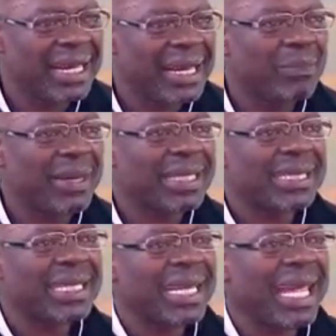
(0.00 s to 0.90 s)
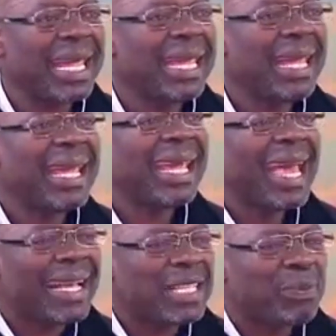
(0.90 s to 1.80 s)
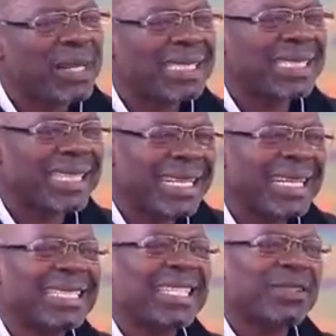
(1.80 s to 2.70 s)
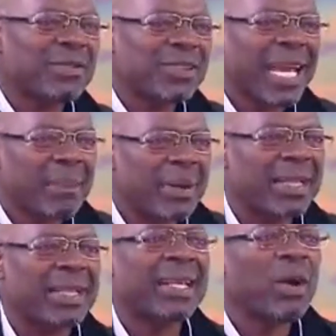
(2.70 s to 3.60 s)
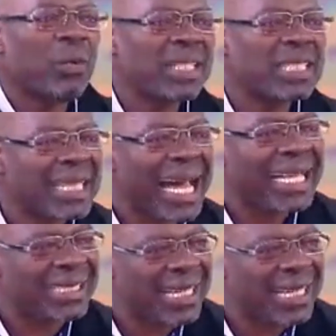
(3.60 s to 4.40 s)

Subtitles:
But the DA expresses the interest of capital, which does.